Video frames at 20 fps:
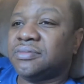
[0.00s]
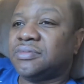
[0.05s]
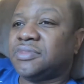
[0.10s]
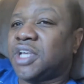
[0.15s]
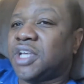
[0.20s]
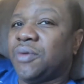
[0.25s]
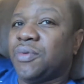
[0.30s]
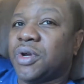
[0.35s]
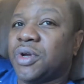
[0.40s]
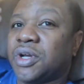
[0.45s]

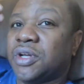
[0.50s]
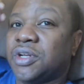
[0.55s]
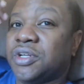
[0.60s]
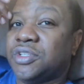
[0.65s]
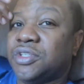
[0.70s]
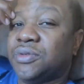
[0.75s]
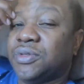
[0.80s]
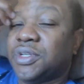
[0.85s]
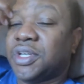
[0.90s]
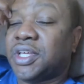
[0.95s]
They were going
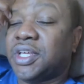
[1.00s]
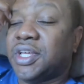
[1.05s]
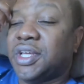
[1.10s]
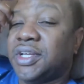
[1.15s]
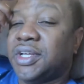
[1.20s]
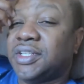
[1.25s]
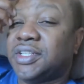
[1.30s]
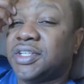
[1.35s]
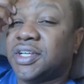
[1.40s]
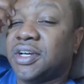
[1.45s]
to do the
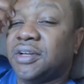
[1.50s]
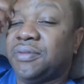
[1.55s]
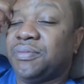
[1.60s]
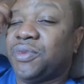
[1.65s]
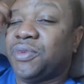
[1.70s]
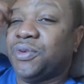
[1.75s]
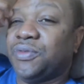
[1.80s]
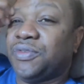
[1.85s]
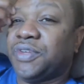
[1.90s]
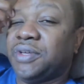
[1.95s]
King Tut
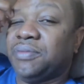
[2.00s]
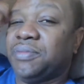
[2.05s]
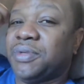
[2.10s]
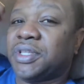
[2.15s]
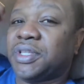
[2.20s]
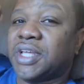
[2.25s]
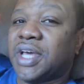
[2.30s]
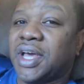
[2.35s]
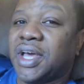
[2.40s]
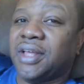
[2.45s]
movie,
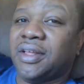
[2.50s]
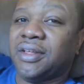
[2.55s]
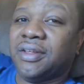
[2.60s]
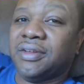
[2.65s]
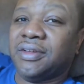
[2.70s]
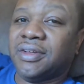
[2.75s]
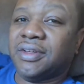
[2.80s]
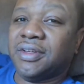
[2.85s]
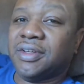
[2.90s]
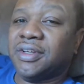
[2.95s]
but that
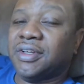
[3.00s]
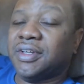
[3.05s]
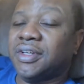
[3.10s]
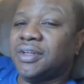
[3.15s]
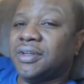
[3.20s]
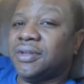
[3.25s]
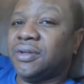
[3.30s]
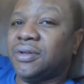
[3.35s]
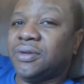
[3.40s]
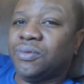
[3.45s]

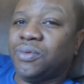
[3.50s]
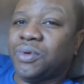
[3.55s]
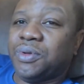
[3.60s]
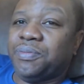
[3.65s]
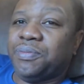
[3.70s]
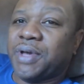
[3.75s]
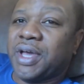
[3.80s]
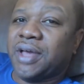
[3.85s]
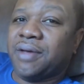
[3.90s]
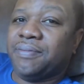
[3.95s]

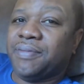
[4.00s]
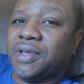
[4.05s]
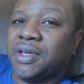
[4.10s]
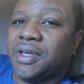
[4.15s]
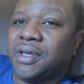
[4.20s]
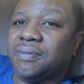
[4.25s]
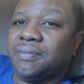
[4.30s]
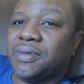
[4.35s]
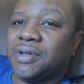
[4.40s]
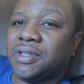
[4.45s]
with
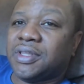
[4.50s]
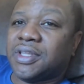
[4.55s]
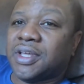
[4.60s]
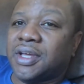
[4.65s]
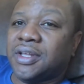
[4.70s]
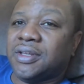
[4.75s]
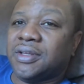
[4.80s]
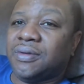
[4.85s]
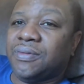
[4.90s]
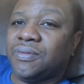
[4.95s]
Batman, but
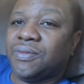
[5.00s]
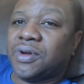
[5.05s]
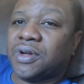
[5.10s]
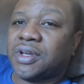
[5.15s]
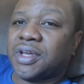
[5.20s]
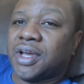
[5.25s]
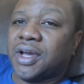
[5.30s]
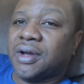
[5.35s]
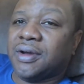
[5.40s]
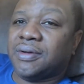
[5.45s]
that didn't
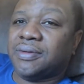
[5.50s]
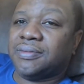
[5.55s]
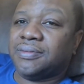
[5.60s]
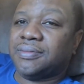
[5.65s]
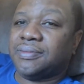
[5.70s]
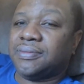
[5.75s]
work out.